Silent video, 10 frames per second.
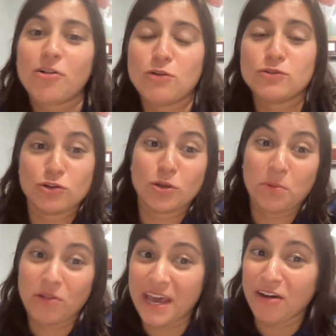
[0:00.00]
closer
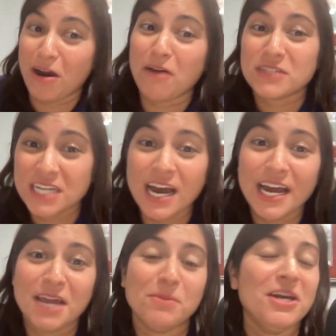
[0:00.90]
to playoff
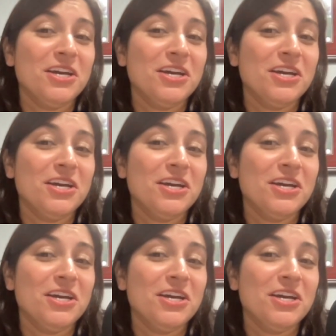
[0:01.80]
time.